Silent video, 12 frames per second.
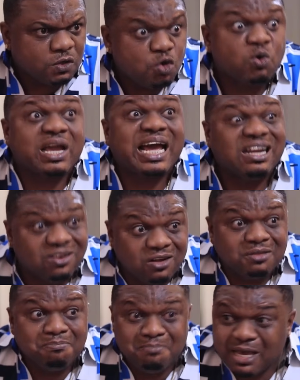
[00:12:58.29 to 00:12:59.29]
you
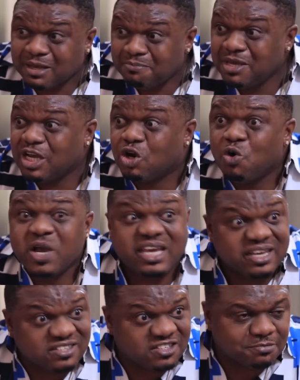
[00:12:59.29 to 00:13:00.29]
cannot make me go
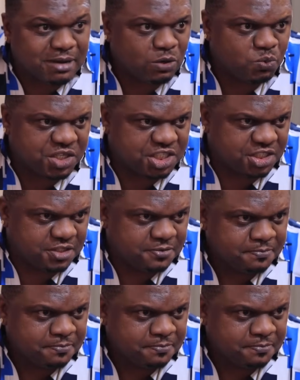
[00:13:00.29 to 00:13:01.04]
against my wish.